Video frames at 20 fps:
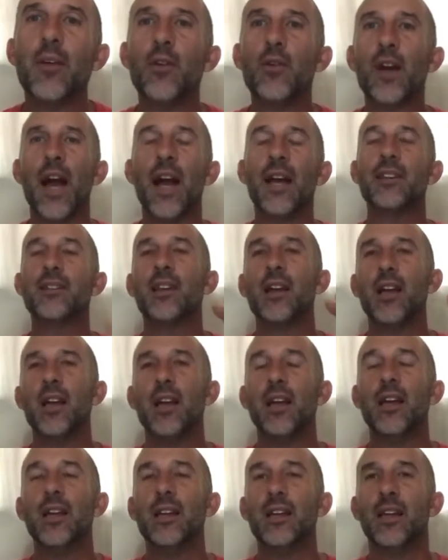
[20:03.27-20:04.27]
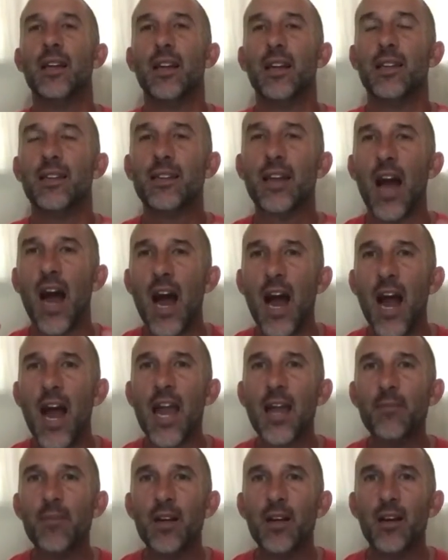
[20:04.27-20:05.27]
you guys,
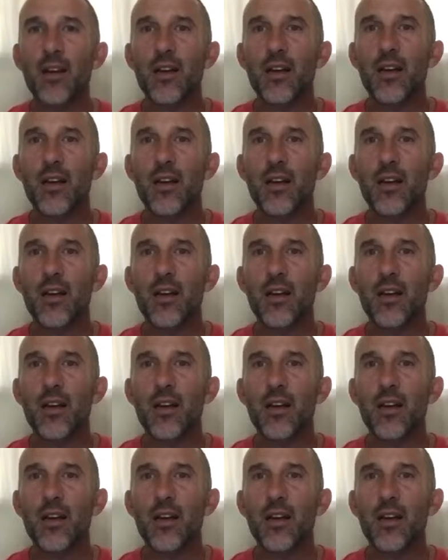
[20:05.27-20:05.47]
time